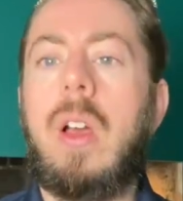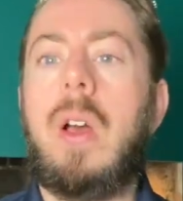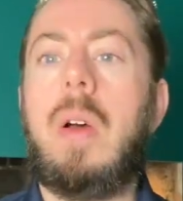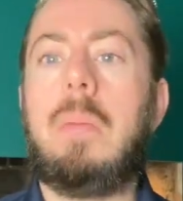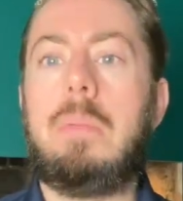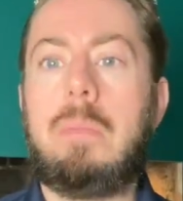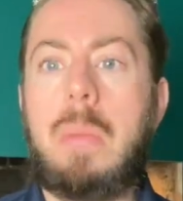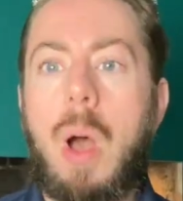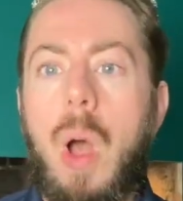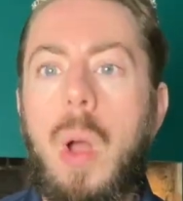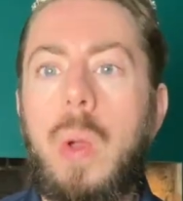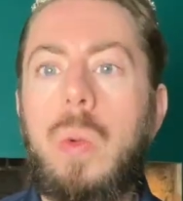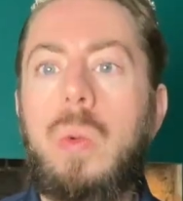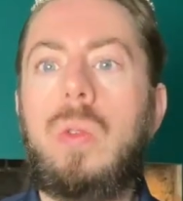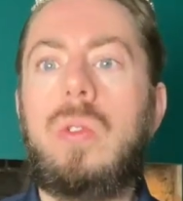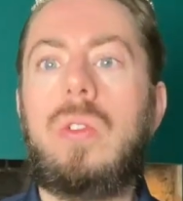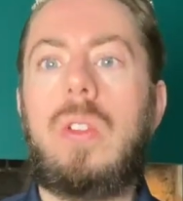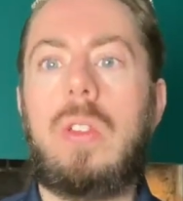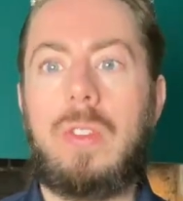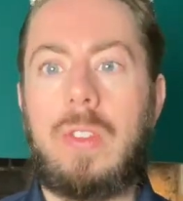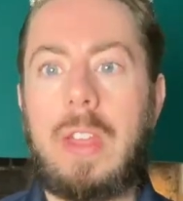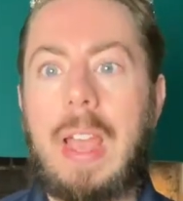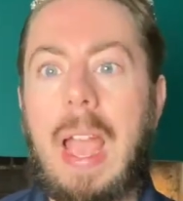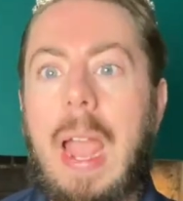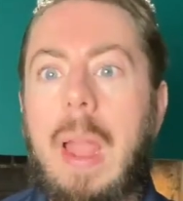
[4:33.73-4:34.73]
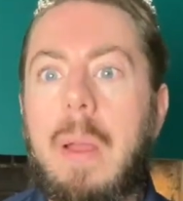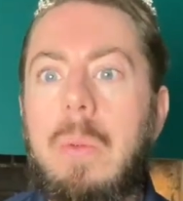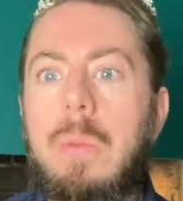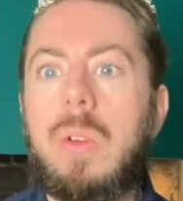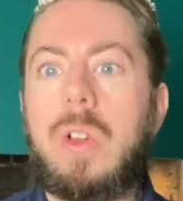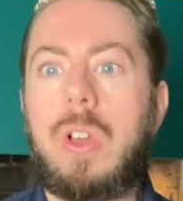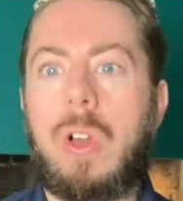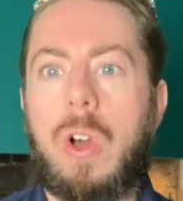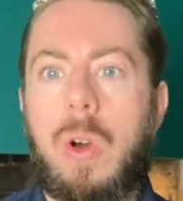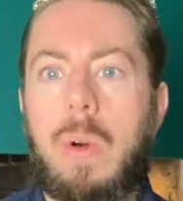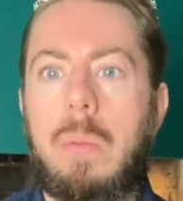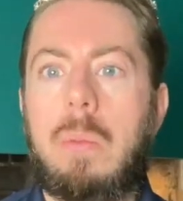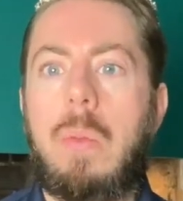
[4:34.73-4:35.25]
post the
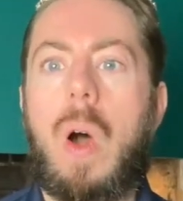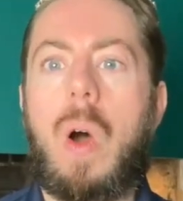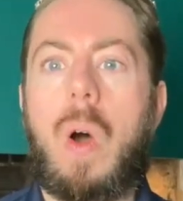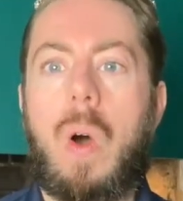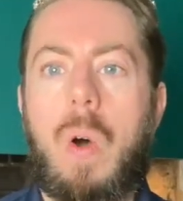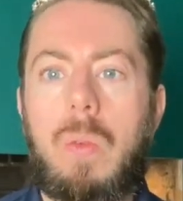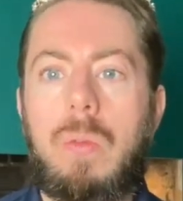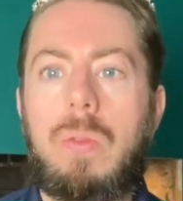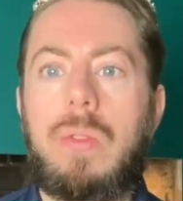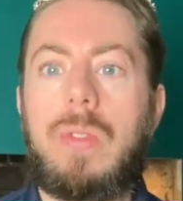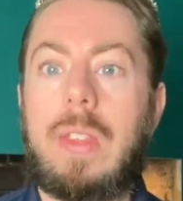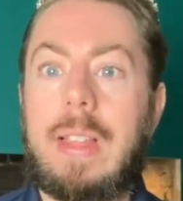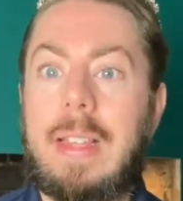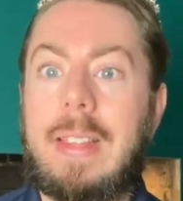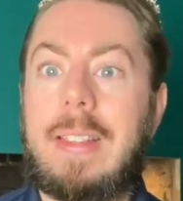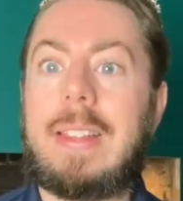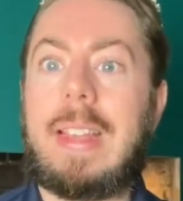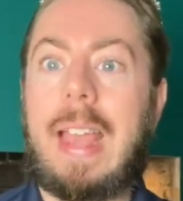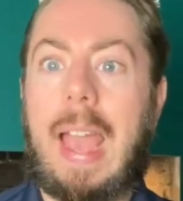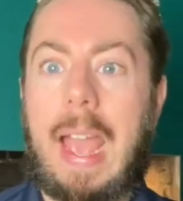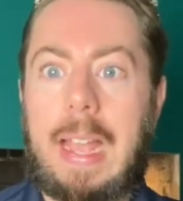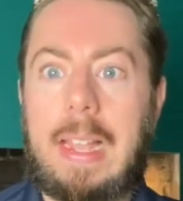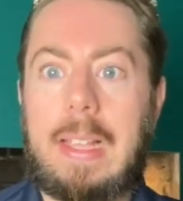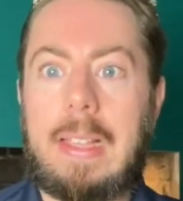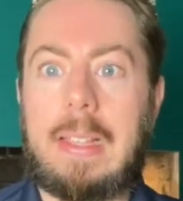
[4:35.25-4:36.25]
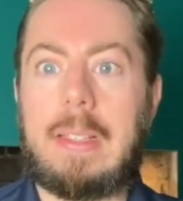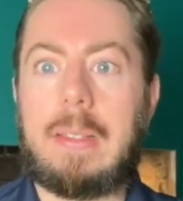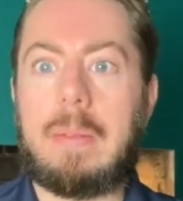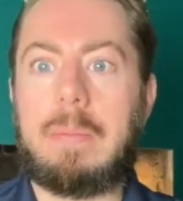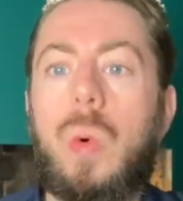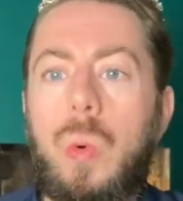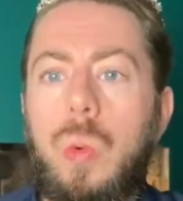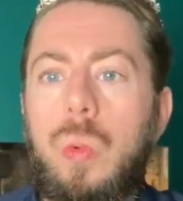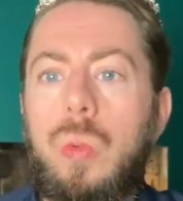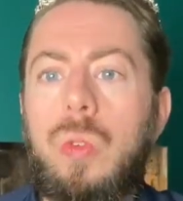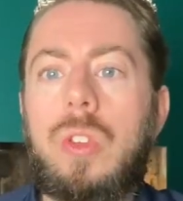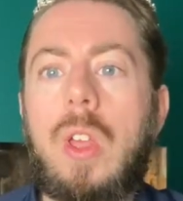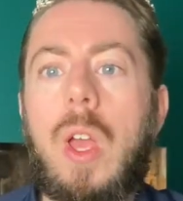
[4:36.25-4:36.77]
outcome of this case.
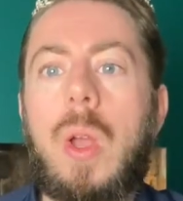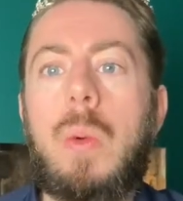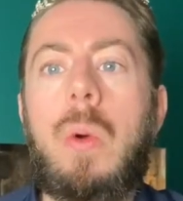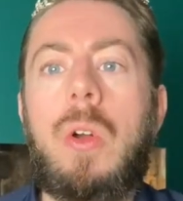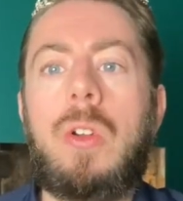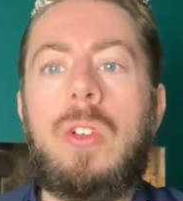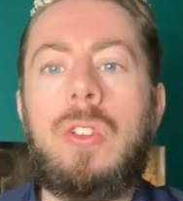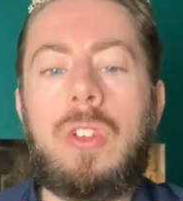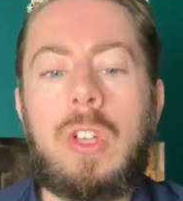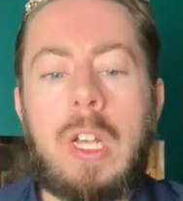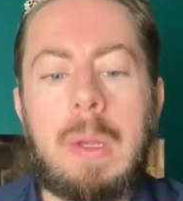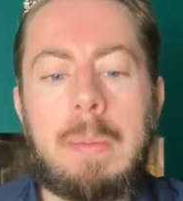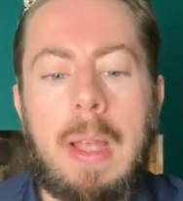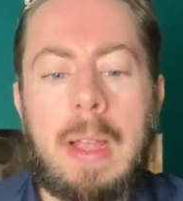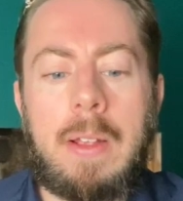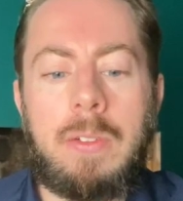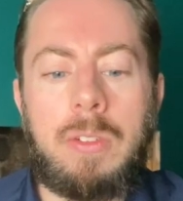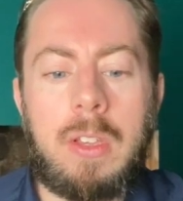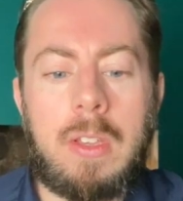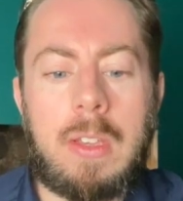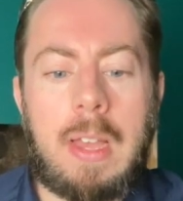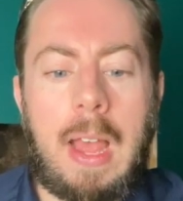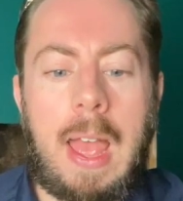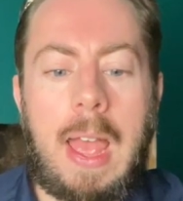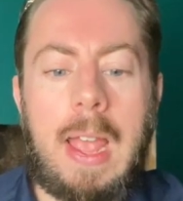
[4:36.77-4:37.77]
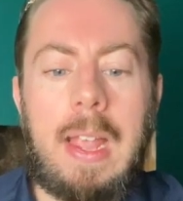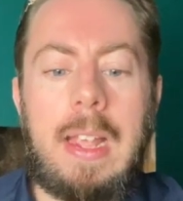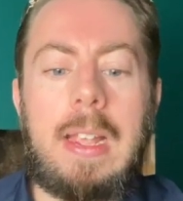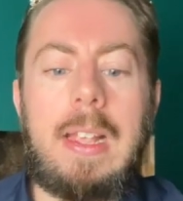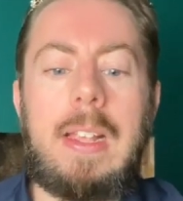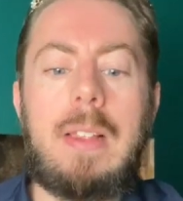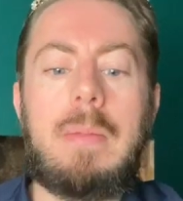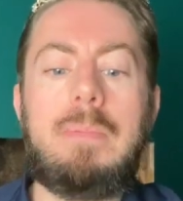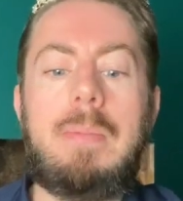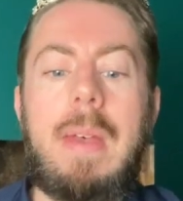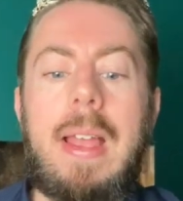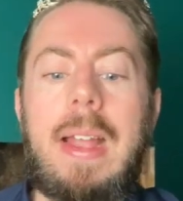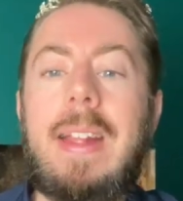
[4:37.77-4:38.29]
Also, what has come out today is
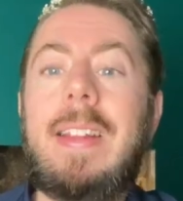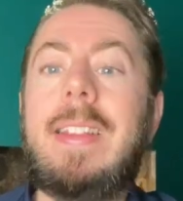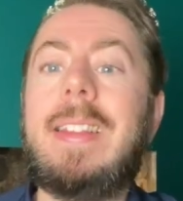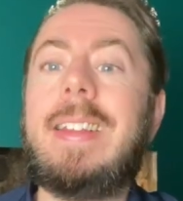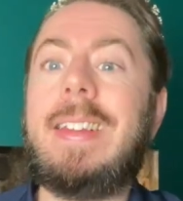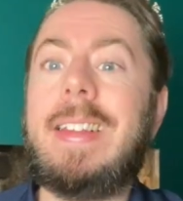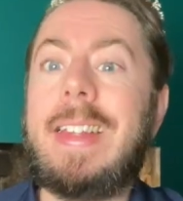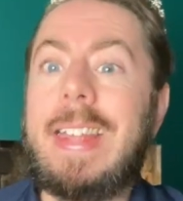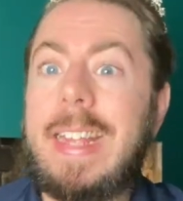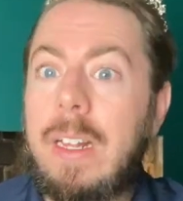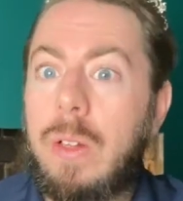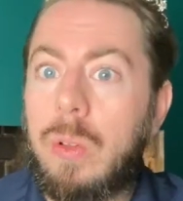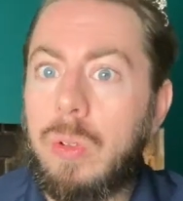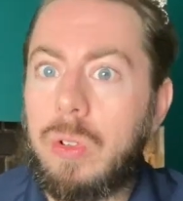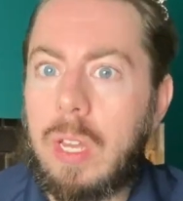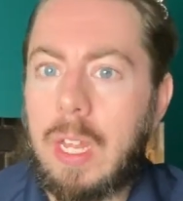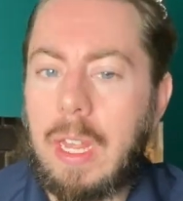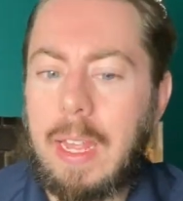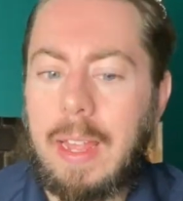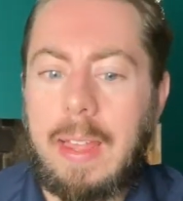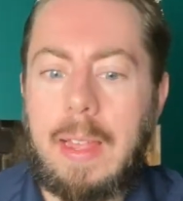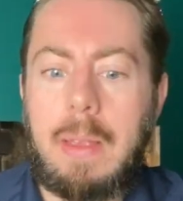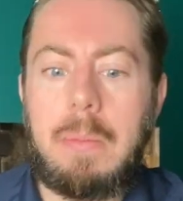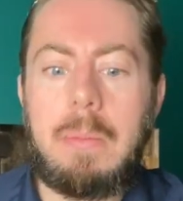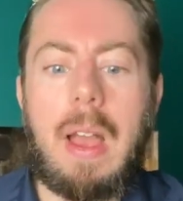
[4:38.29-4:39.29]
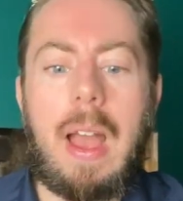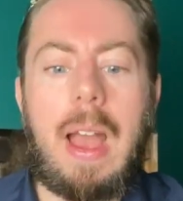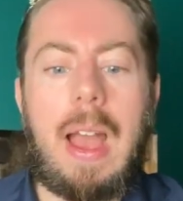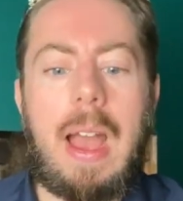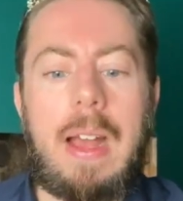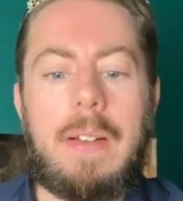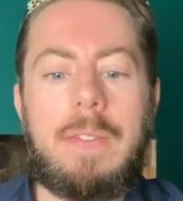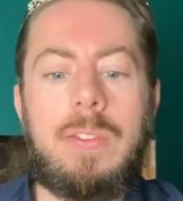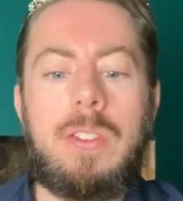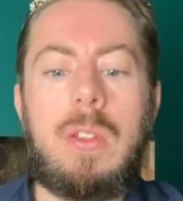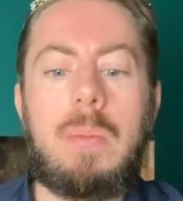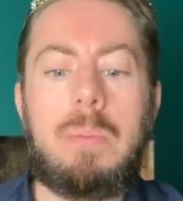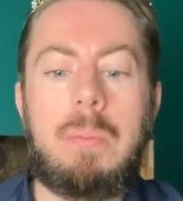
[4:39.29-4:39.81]
Meghan's legal team
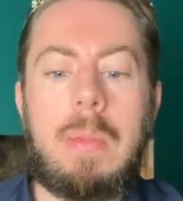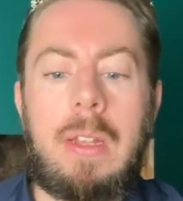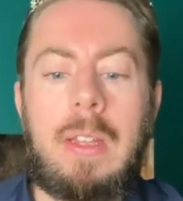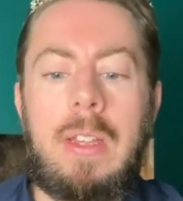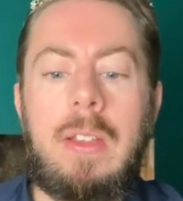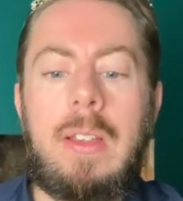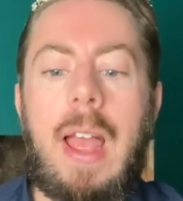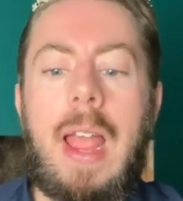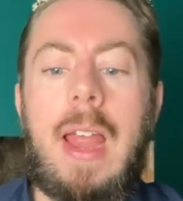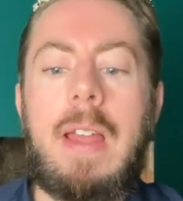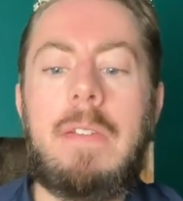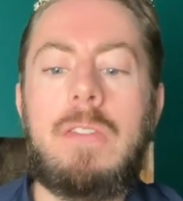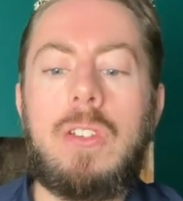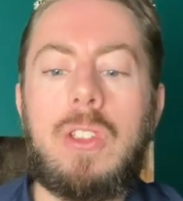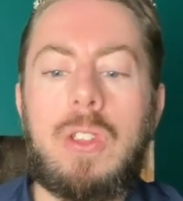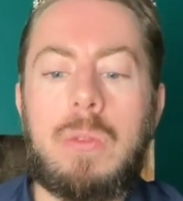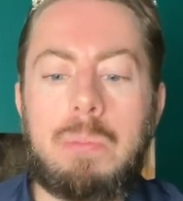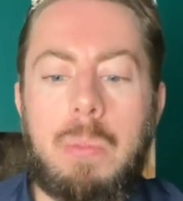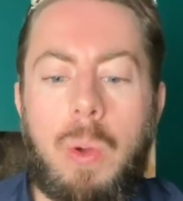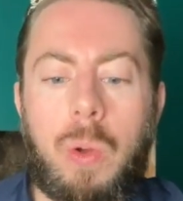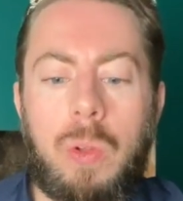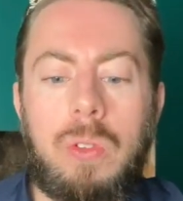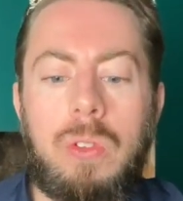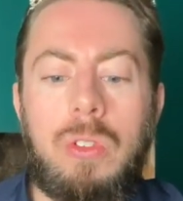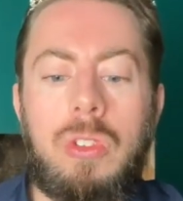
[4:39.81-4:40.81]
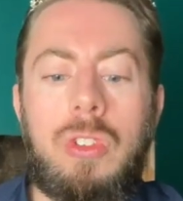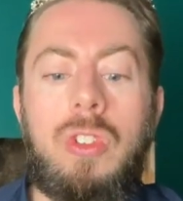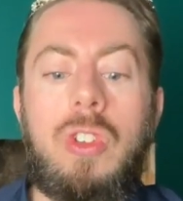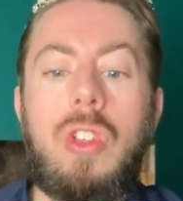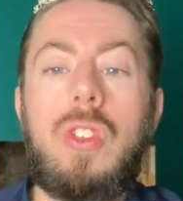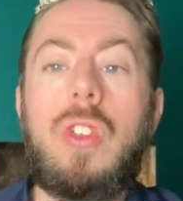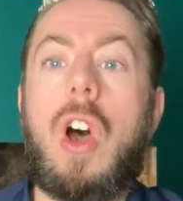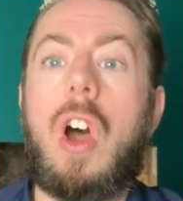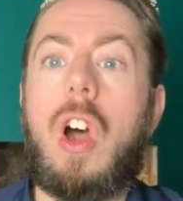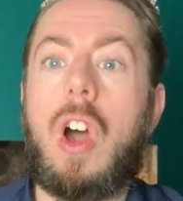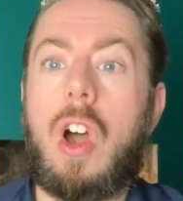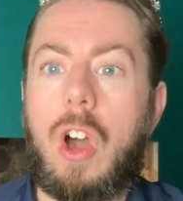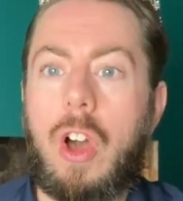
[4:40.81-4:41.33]
have submitted a response to the
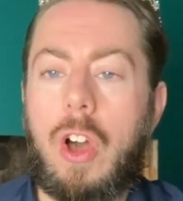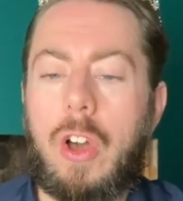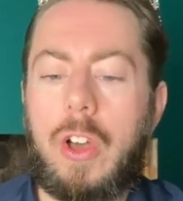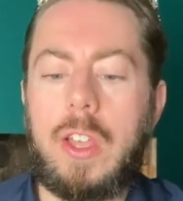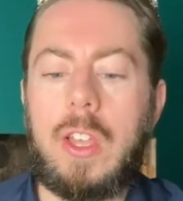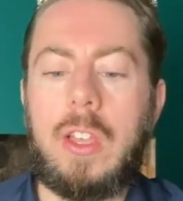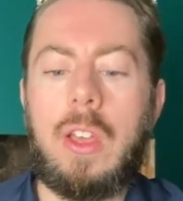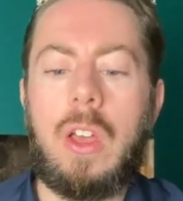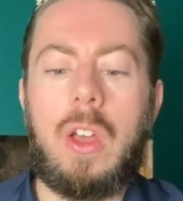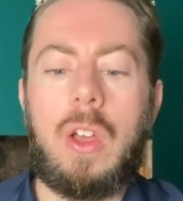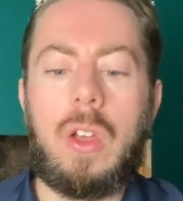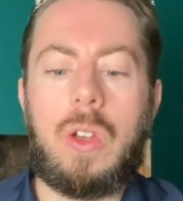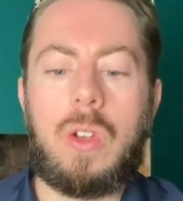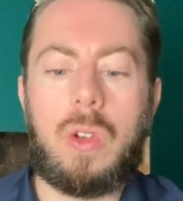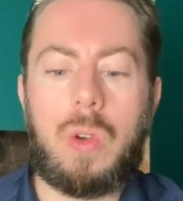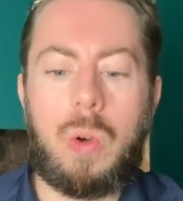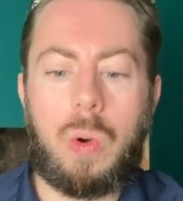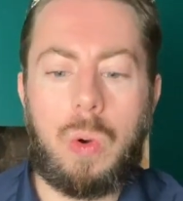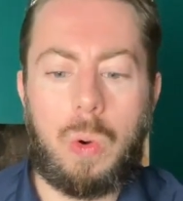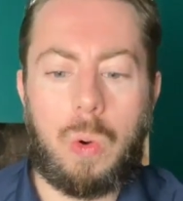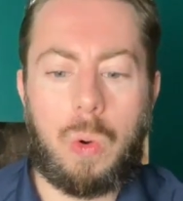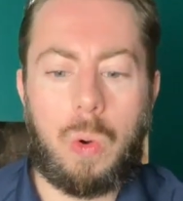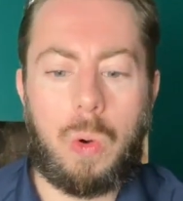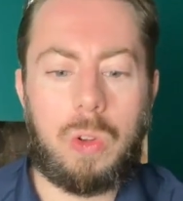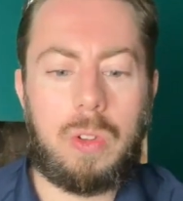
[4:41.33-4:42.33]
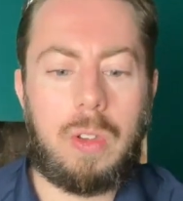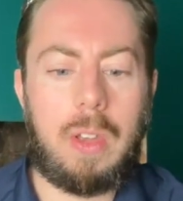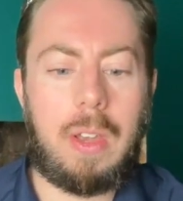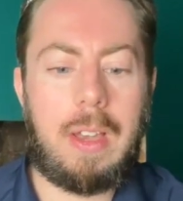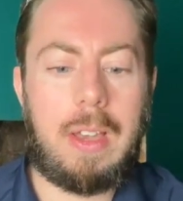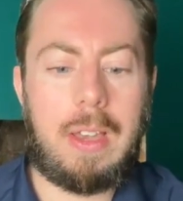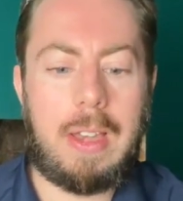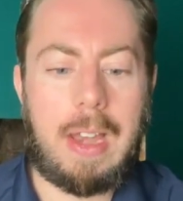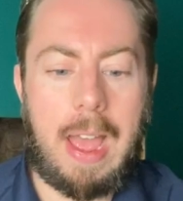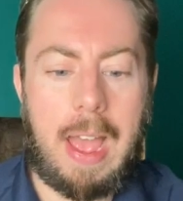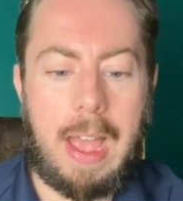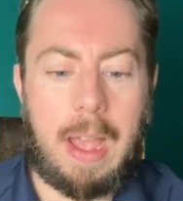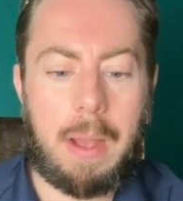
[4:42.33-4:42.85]
High Court.
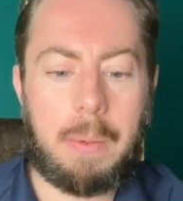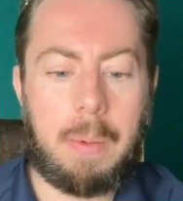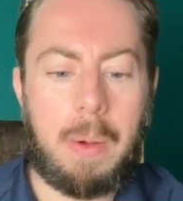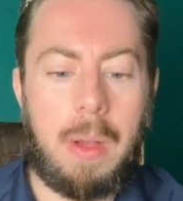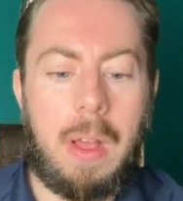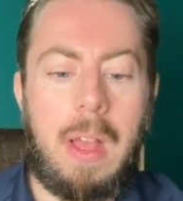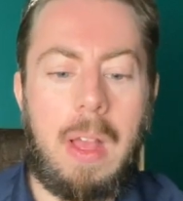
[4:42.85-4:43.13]
Now,